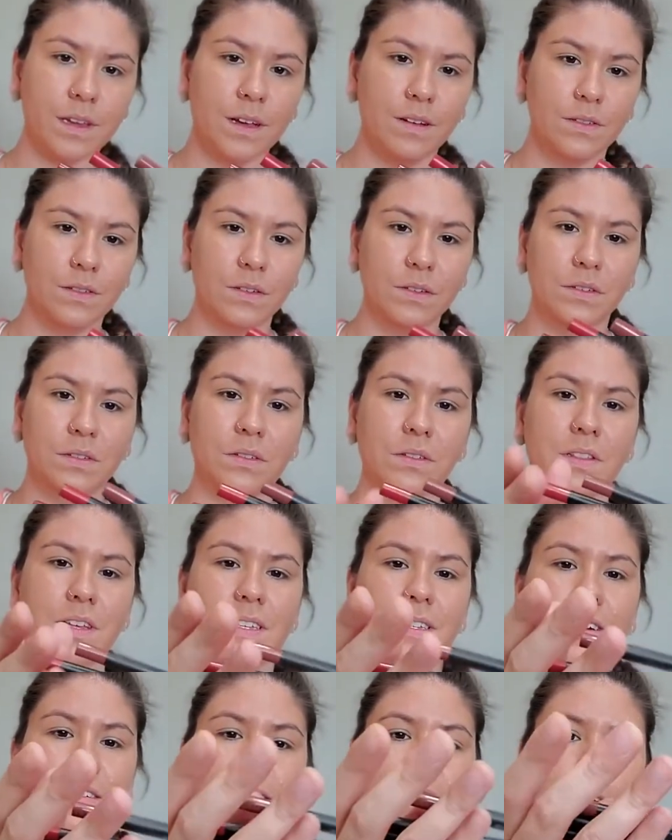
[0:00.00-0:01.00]
Ooh,
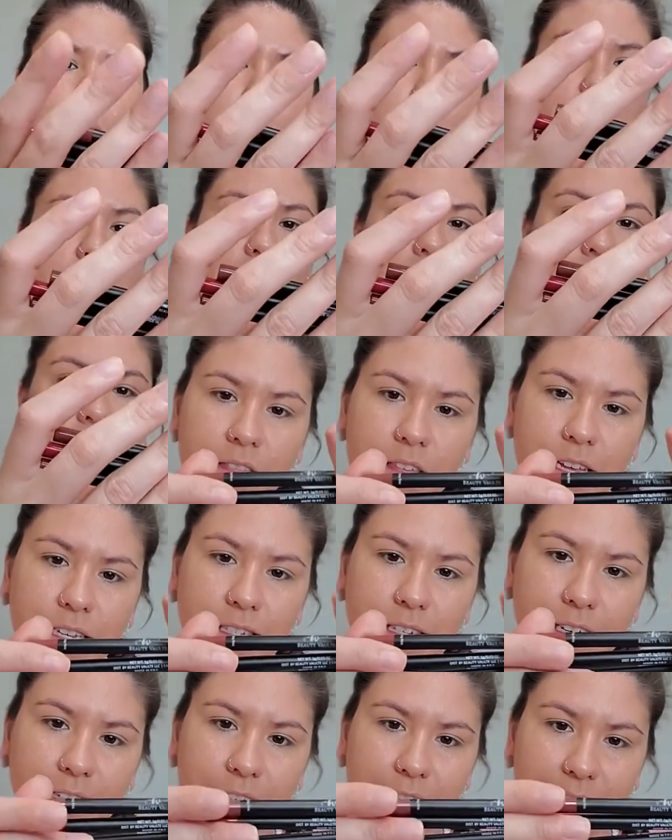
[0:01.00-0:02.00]
these are really pretty.
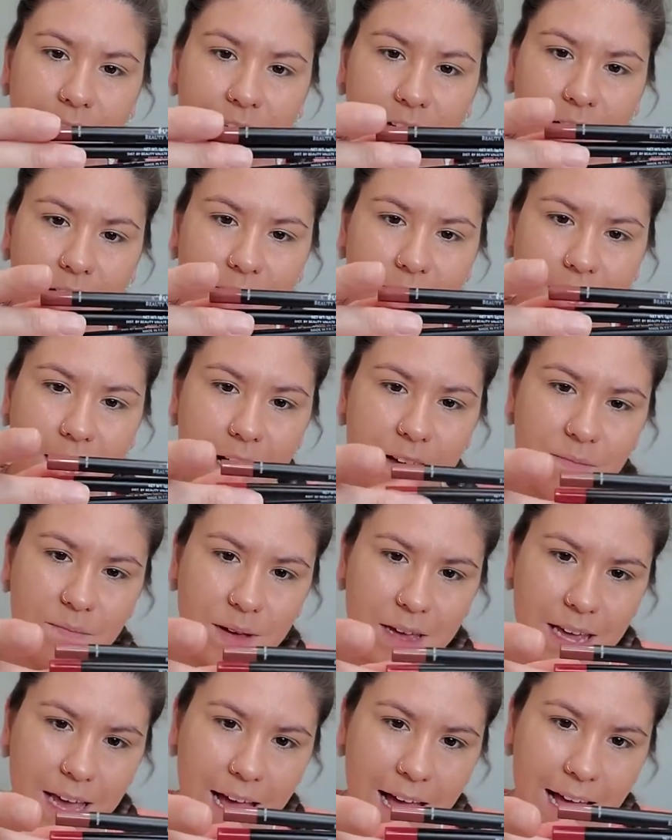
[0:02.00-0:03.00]
These are definitely up
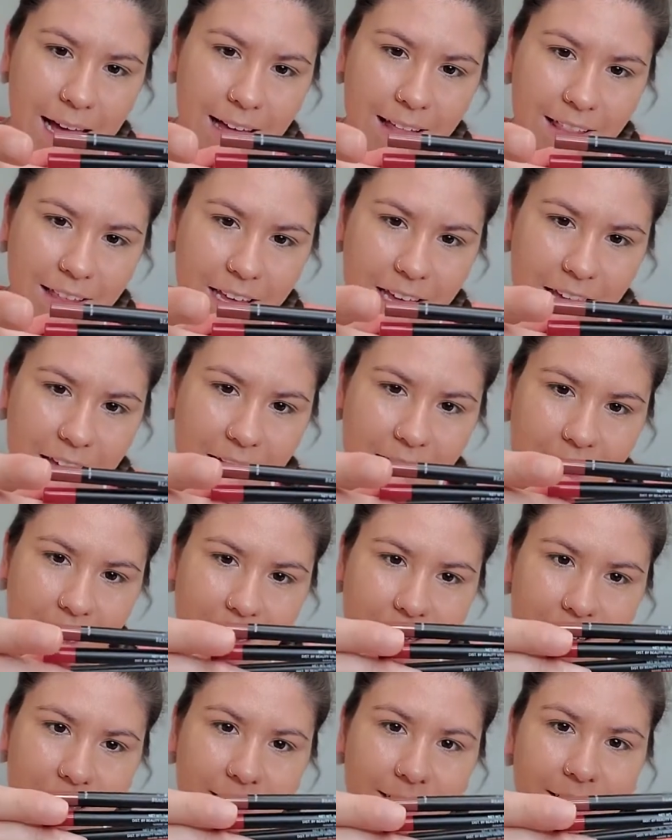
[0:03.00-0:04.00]
my alley.
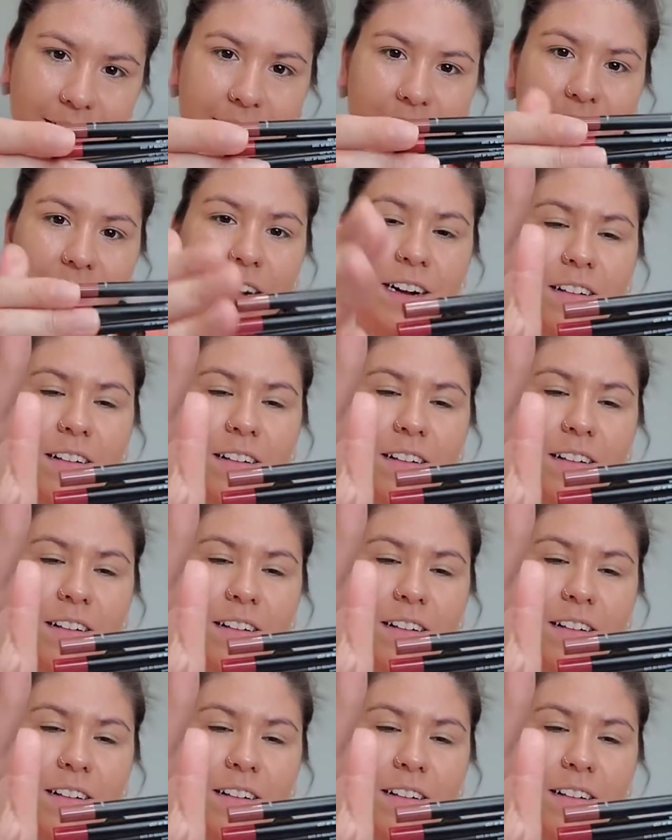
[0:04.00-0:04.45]
They're